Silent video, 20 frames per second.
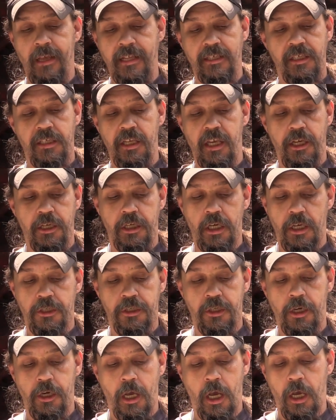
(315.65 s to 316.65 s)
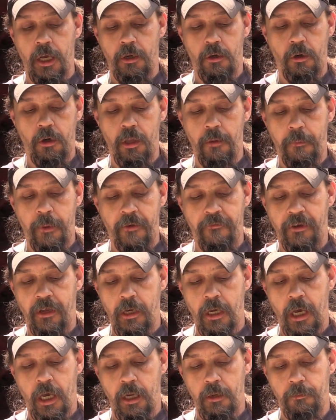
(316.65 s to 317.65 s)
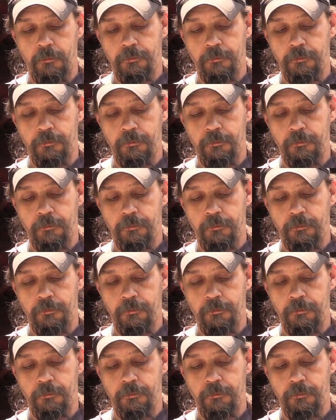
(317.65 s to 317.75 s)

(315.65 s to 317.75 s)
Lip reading: It's the adjuster nut or the pivot nut.